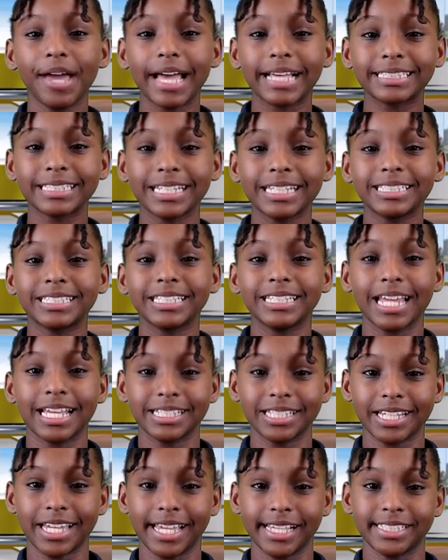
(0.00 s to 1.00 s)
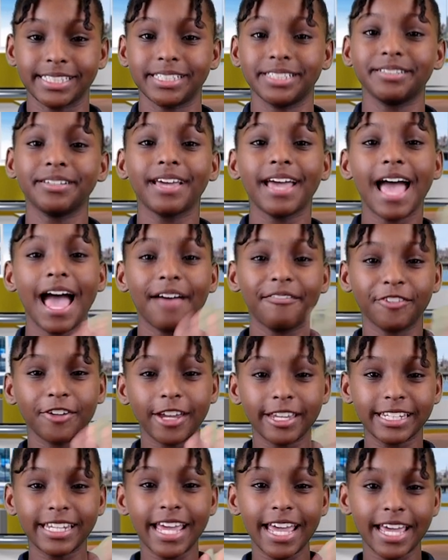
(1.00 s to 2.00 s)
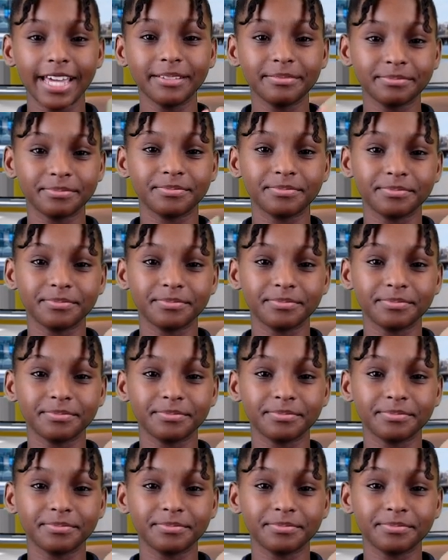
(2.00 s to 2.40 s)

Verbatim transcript: excellence in education. Have a great day!